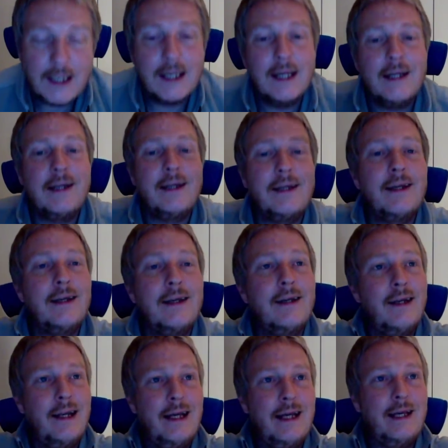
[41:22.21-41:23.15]
in the
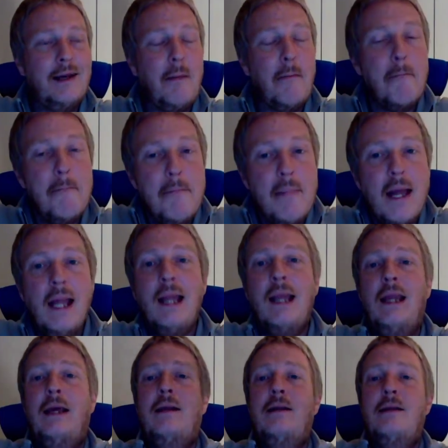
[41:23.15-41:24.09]
like
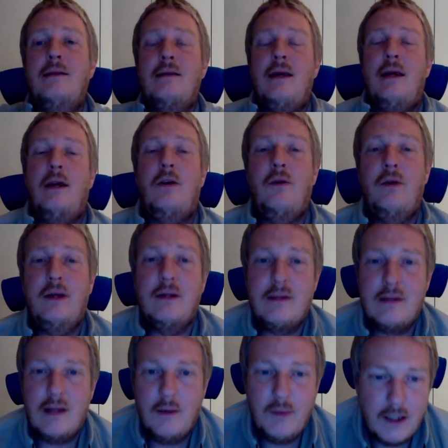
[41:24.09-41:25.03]
millions areas.
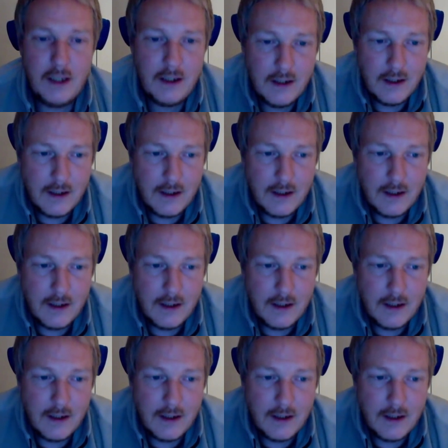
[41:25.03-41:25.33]
I mean,